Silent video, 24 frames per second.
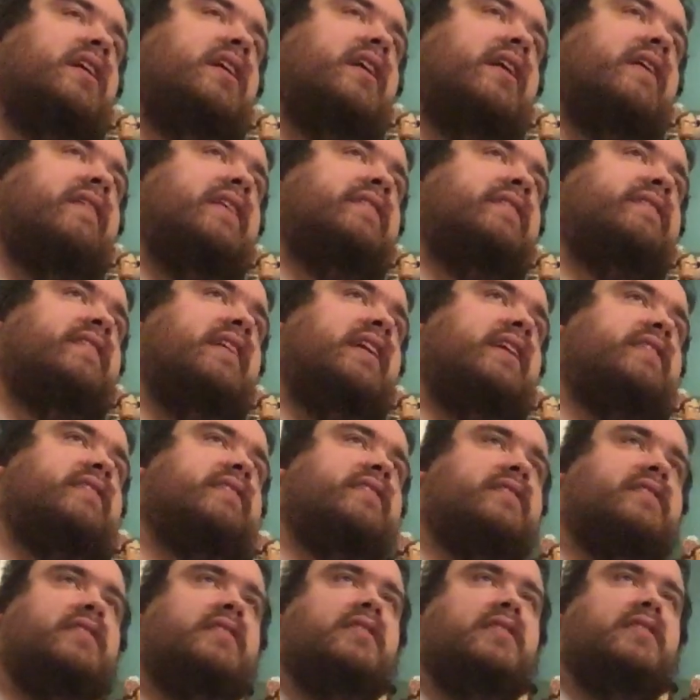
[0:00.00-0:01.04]
that's it.
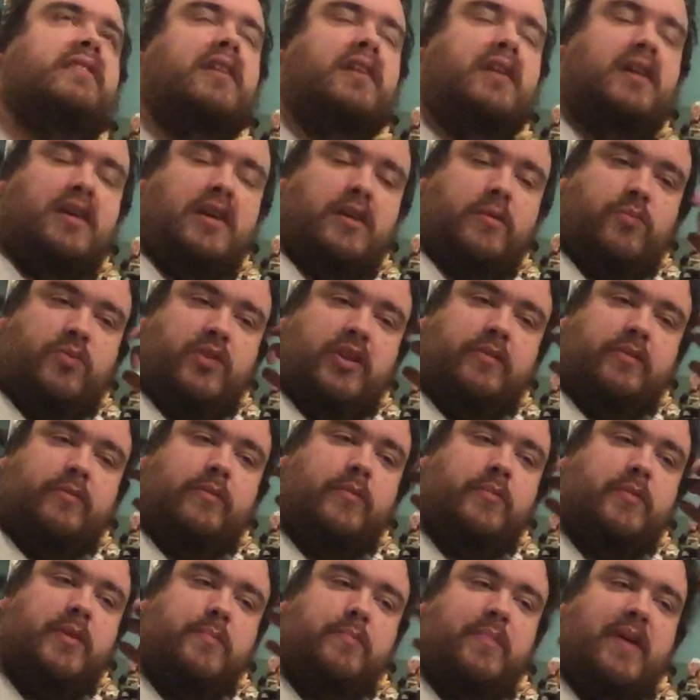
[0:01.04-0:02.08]
We will
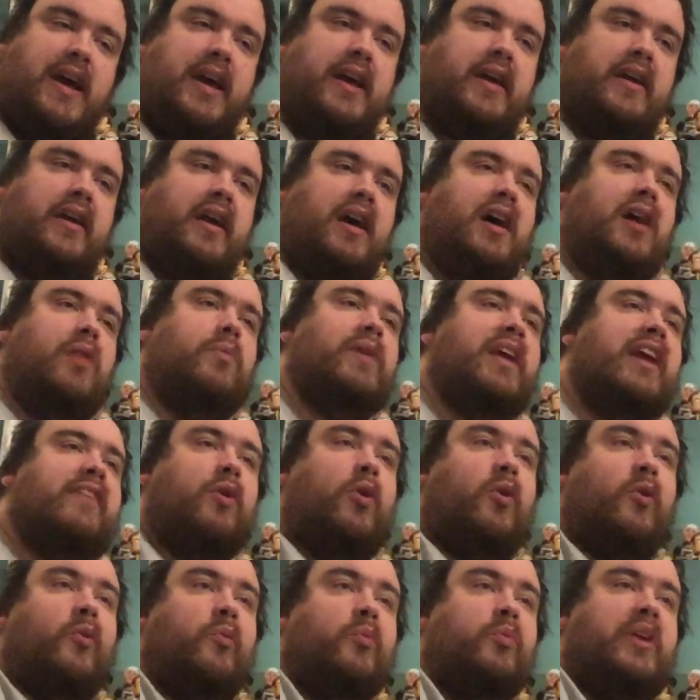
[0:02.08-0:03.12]
be back. We have a
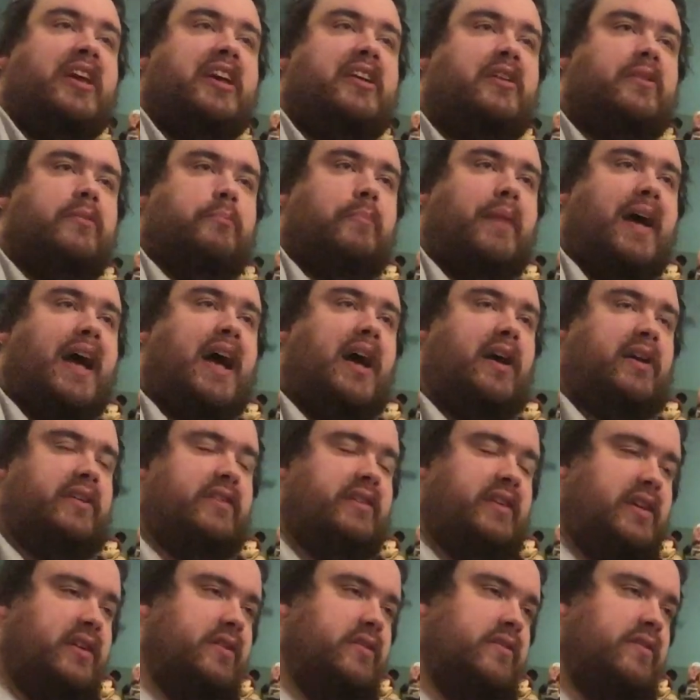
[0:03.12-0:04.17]
whole week packed
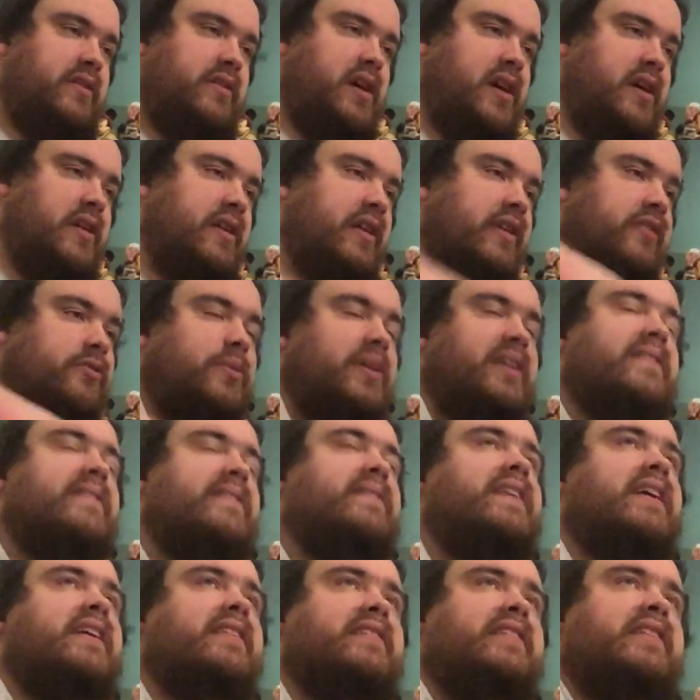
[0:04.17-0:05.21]
in next week. It's
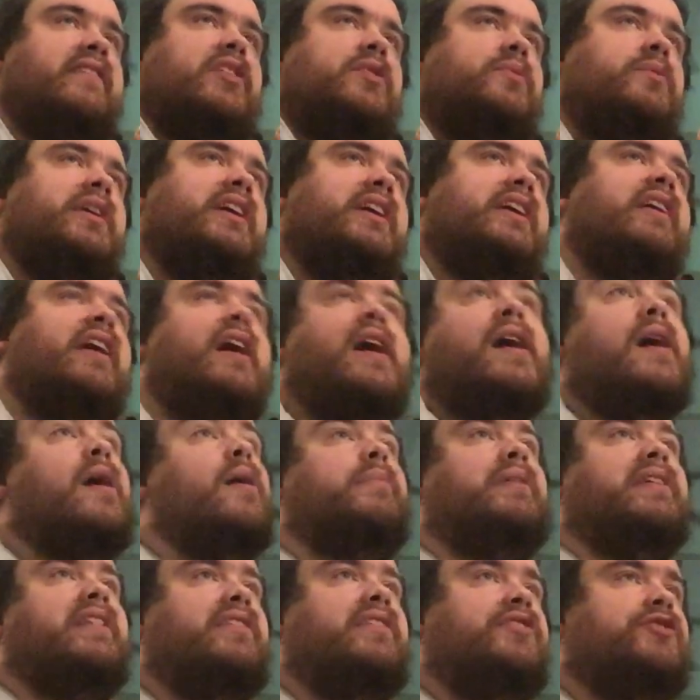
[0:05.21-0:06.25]
Thanksgiving week,
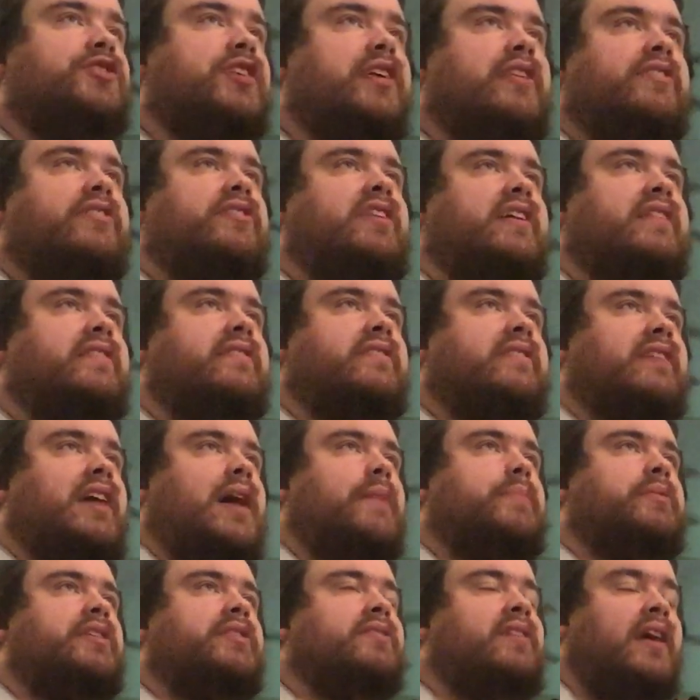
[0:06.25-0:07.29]
but this channel's not
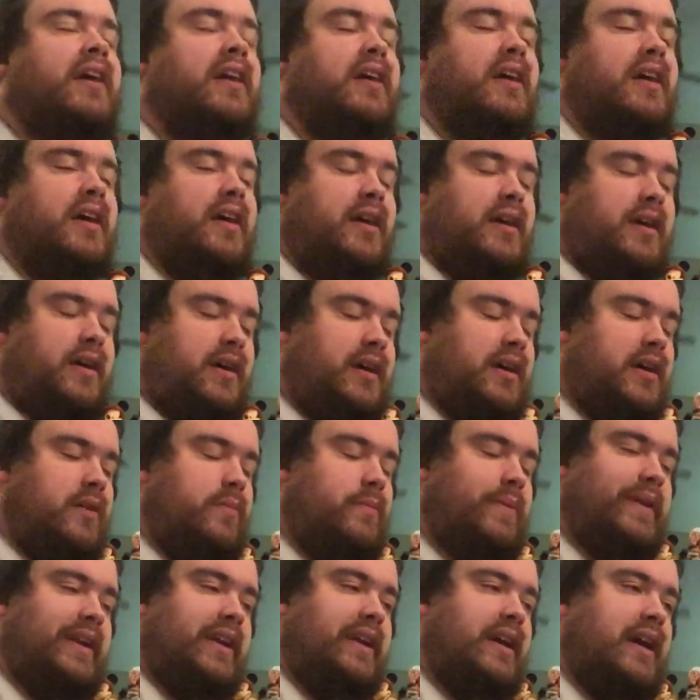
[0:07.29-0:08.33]
stopping.
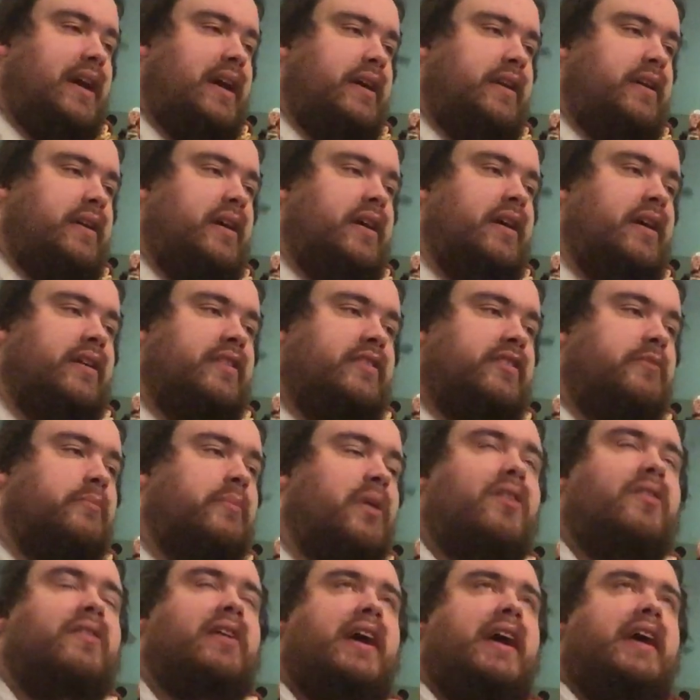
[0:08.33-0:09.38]
We got
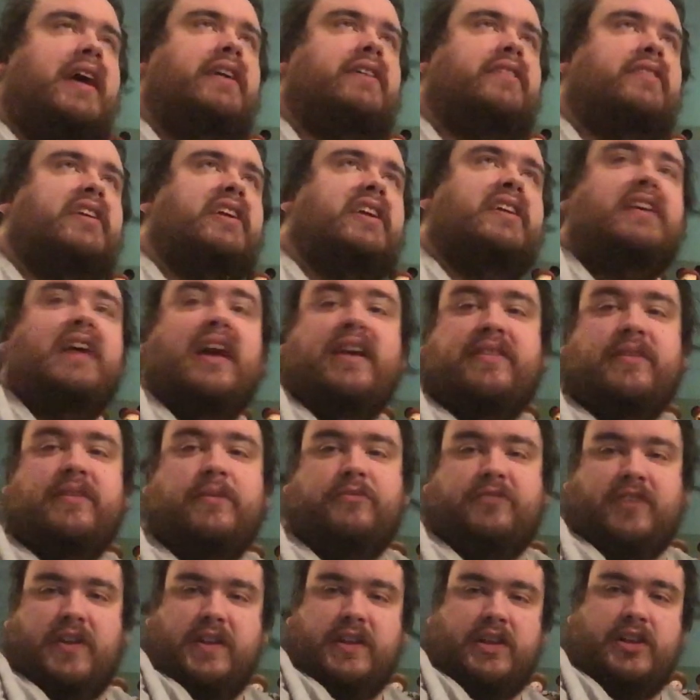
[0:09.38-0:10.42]
tomorrow night. Yes, I'm
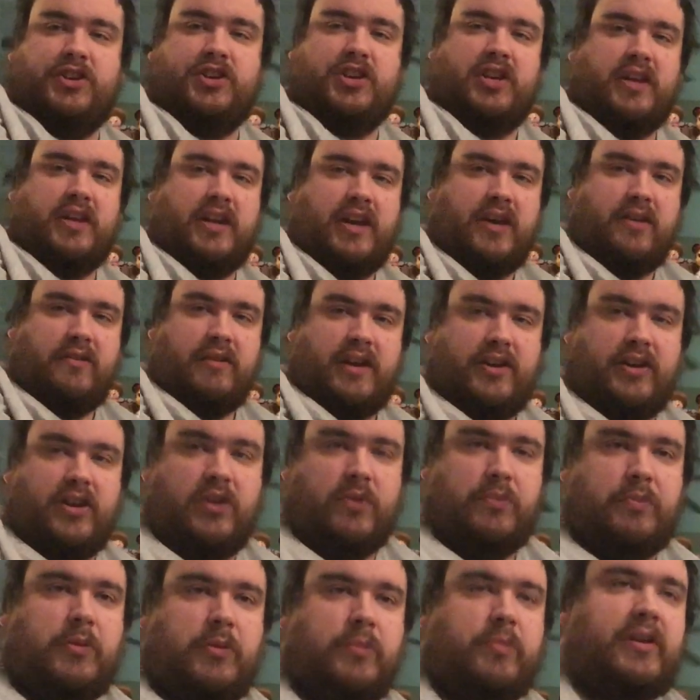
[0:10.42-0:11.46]
finally gonna check it out. I know
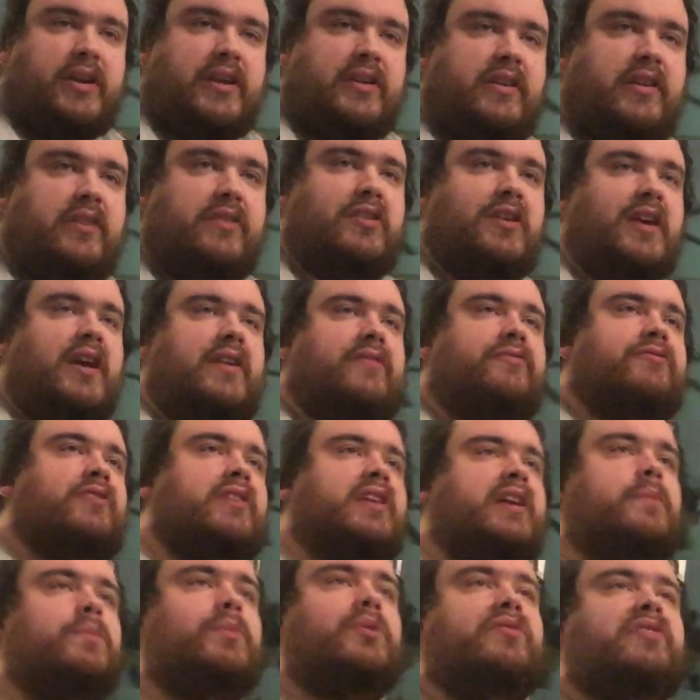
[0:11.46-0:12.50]
people like, did Grant
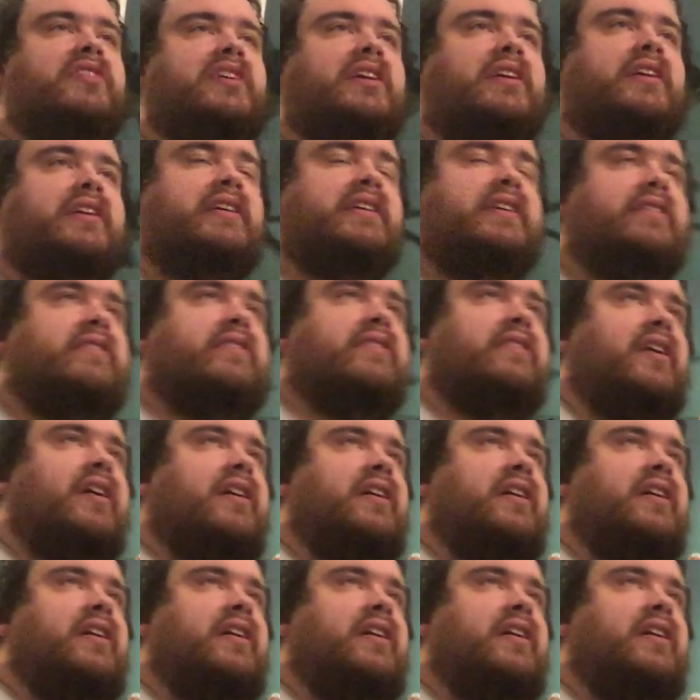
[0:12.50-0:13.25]
forget a movie on his